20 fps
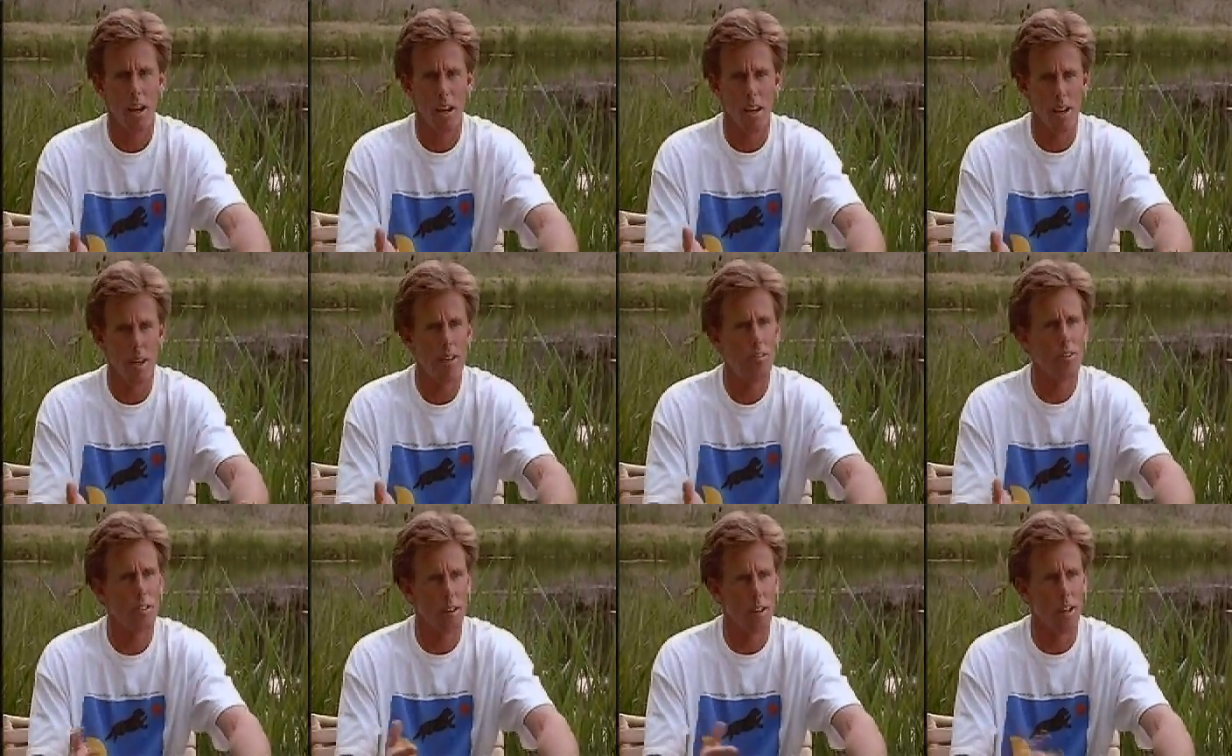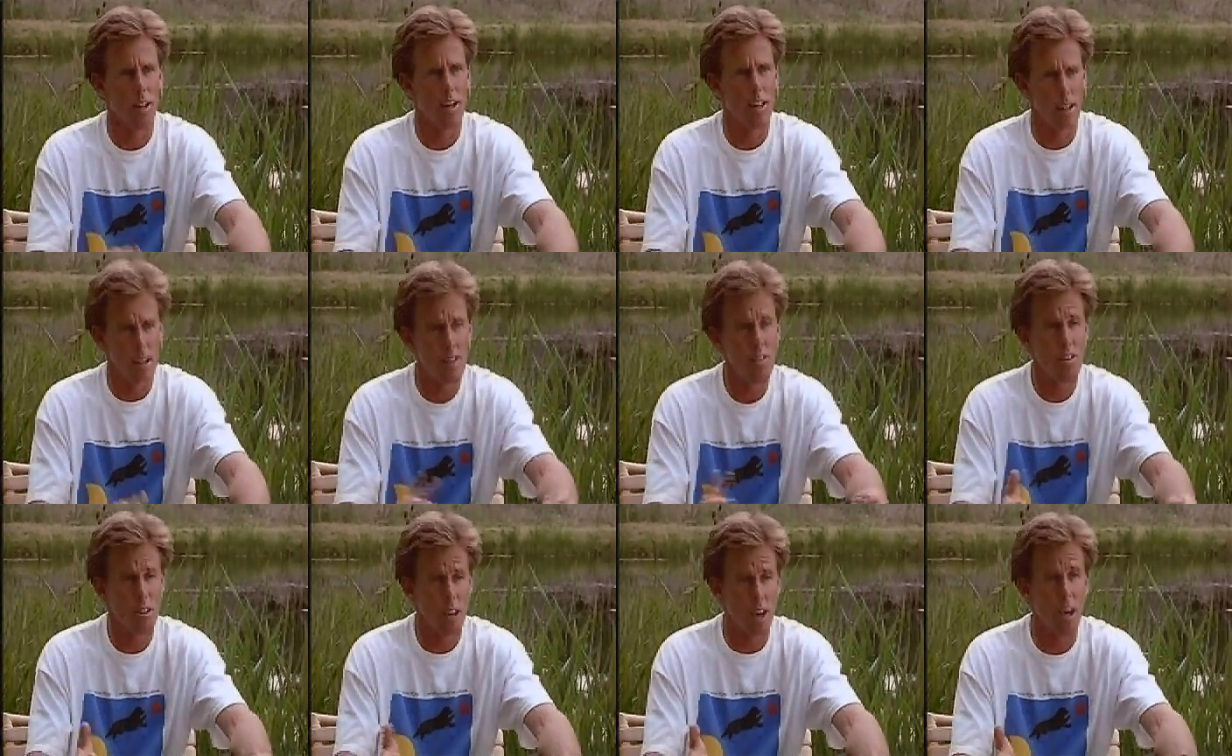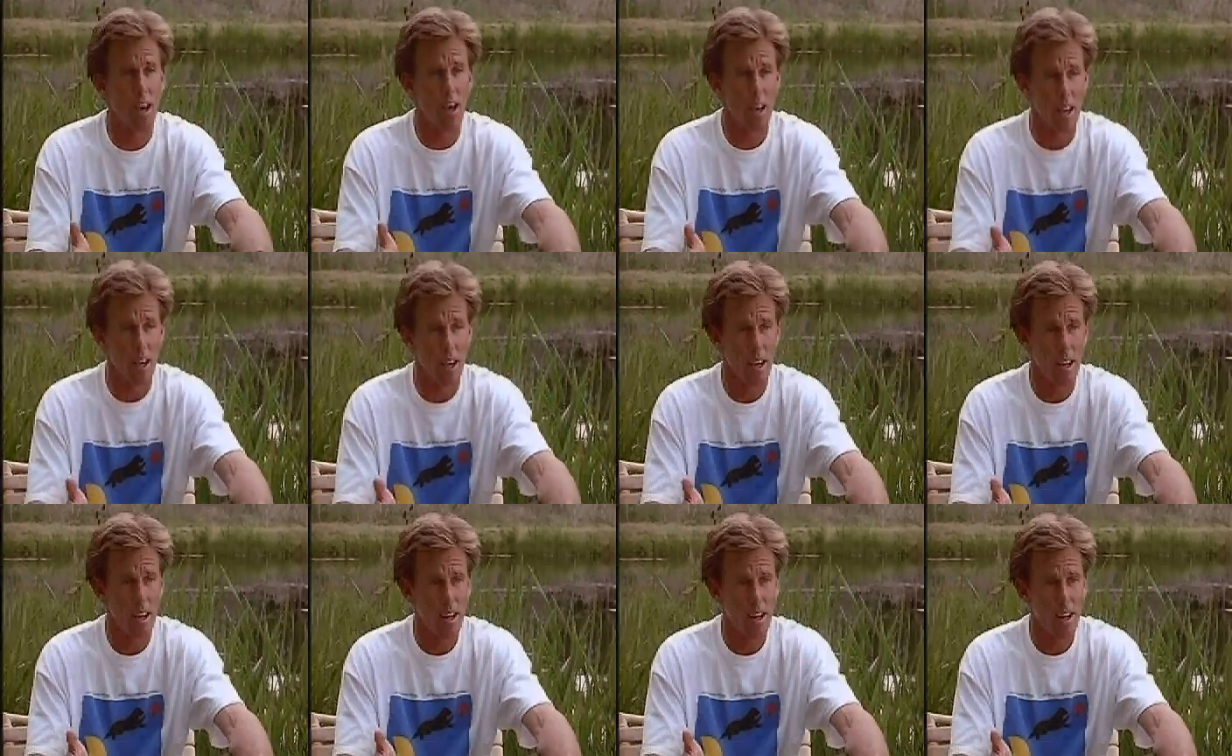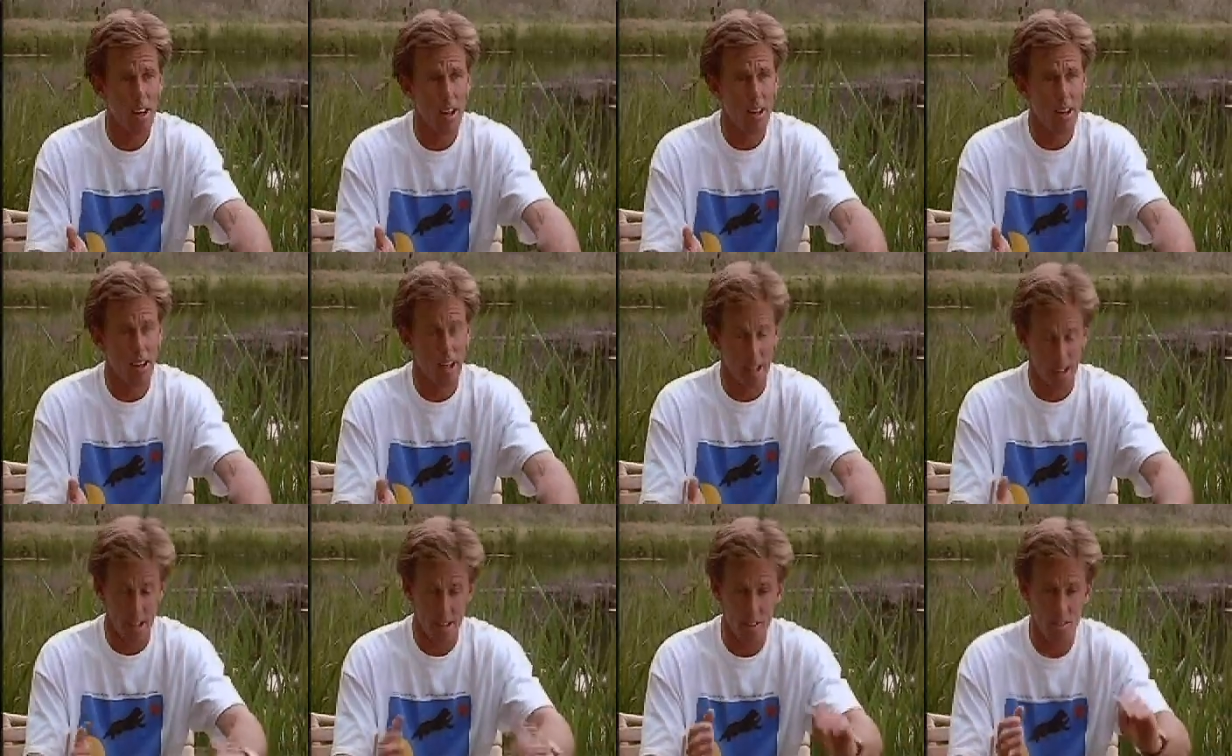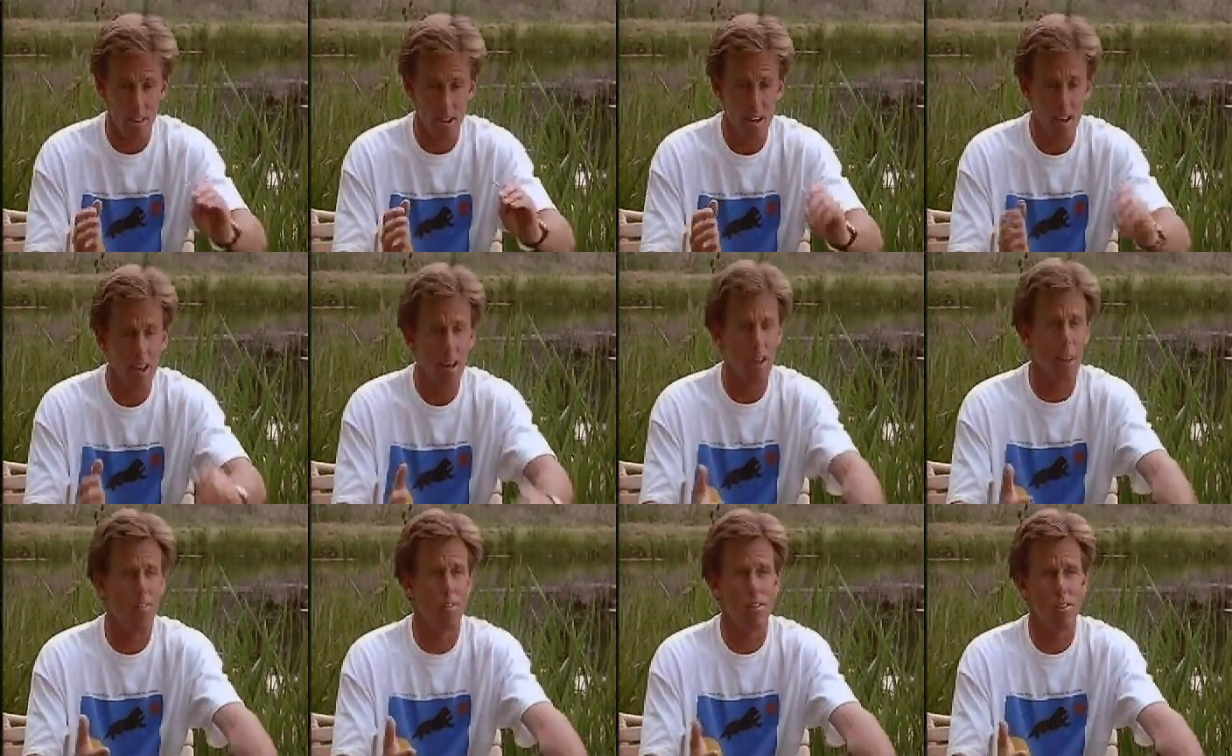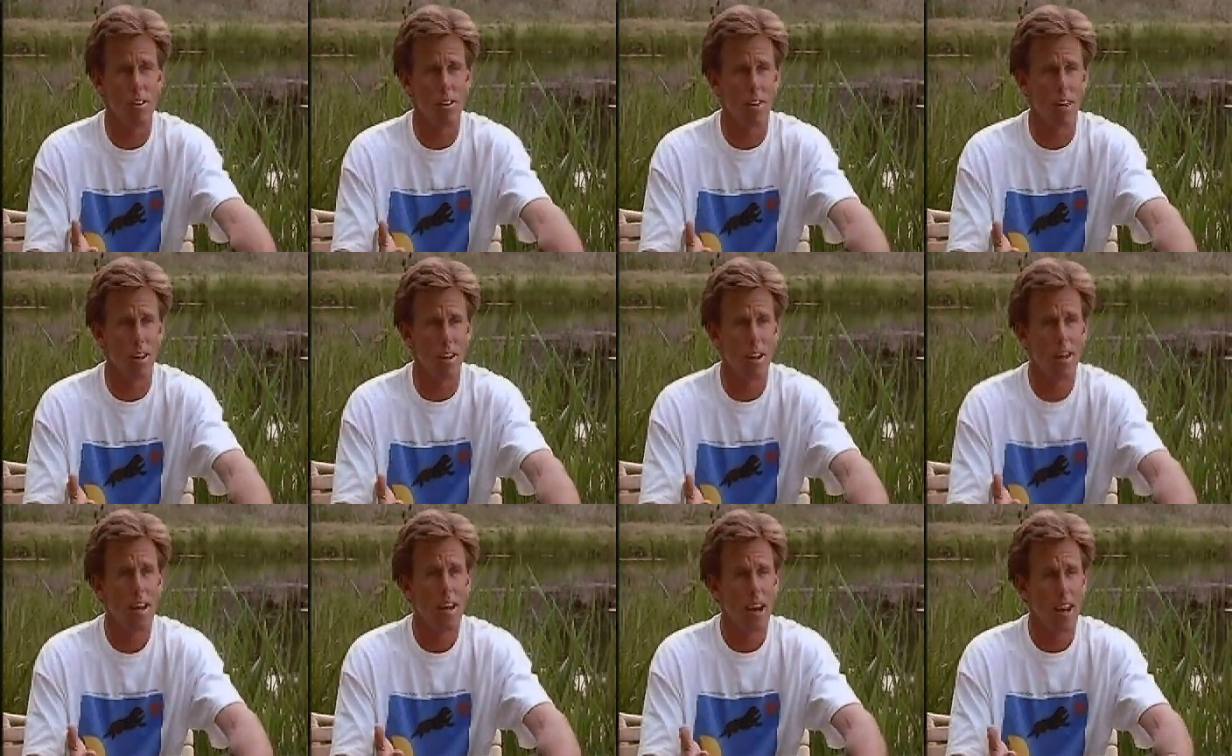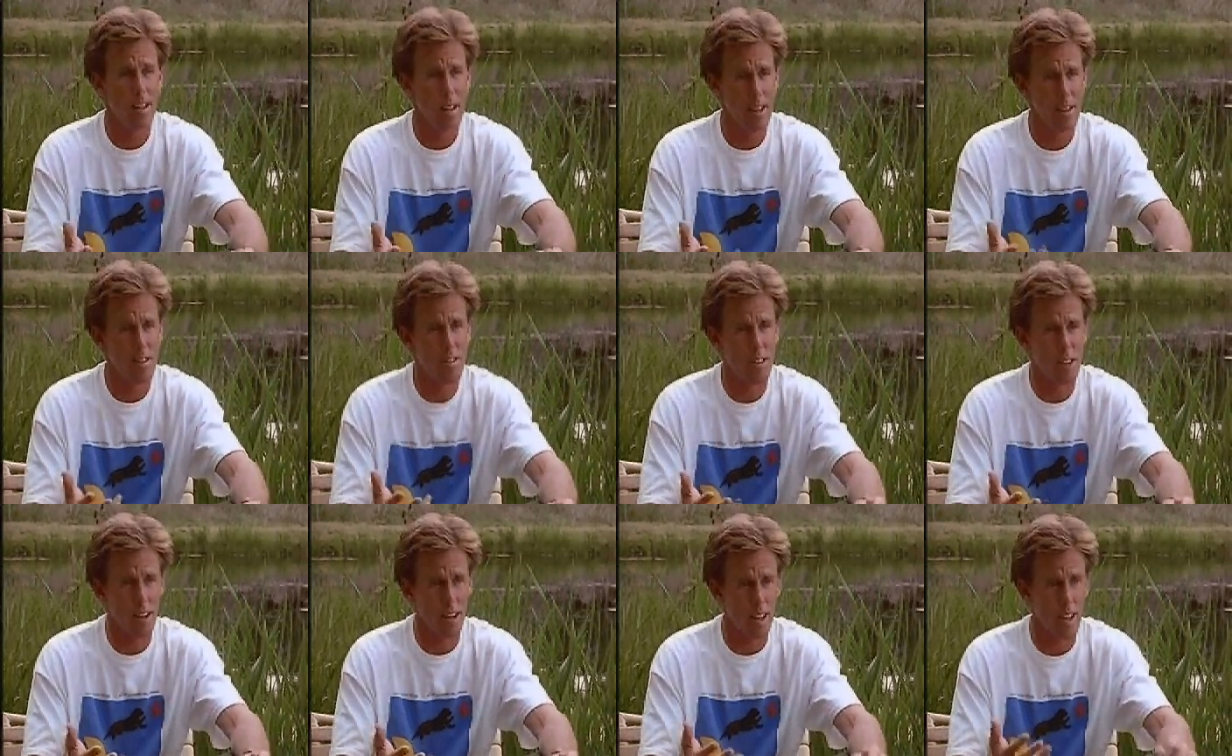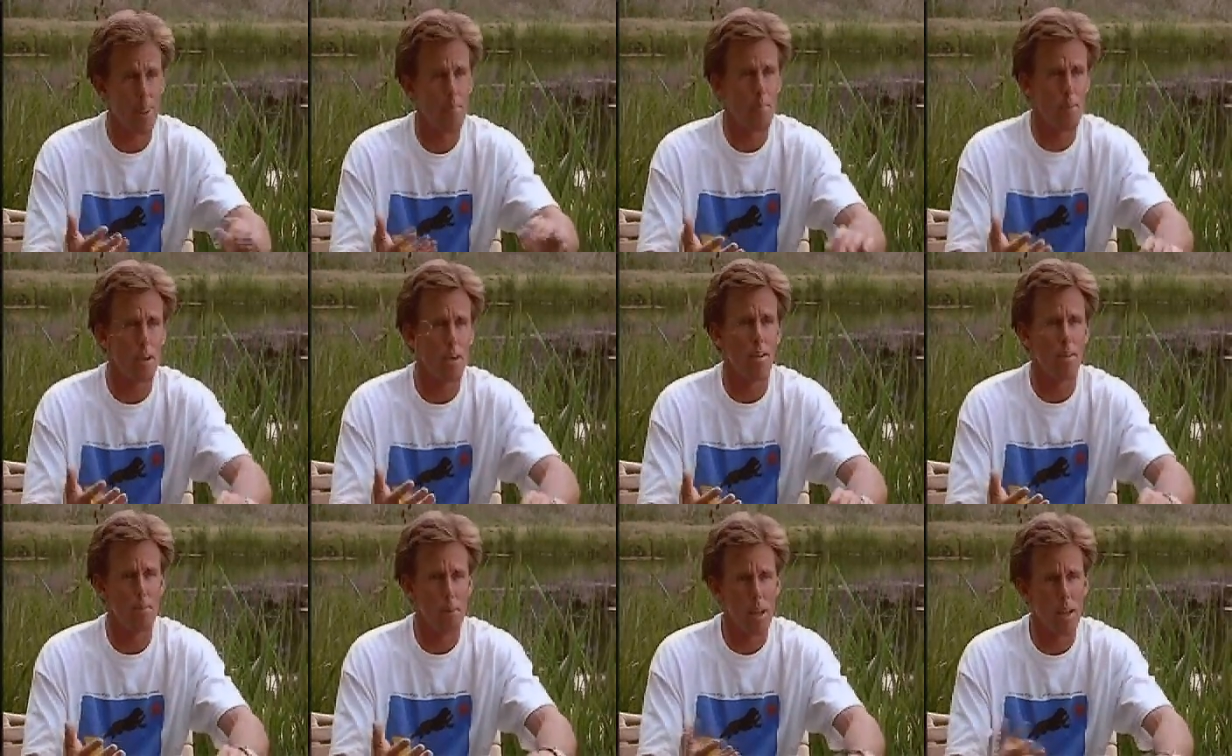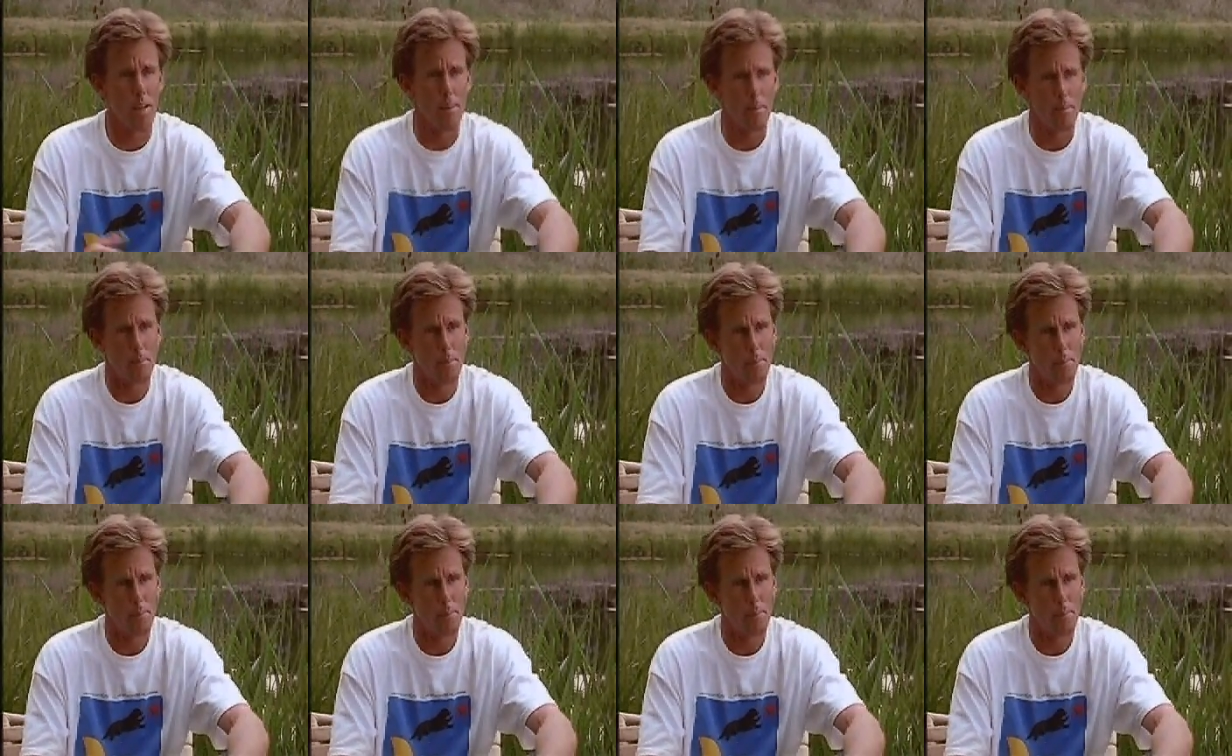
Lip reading: and he's going to let, and he's the king, and he's the king of Unadilla, and he's going to let me beat him.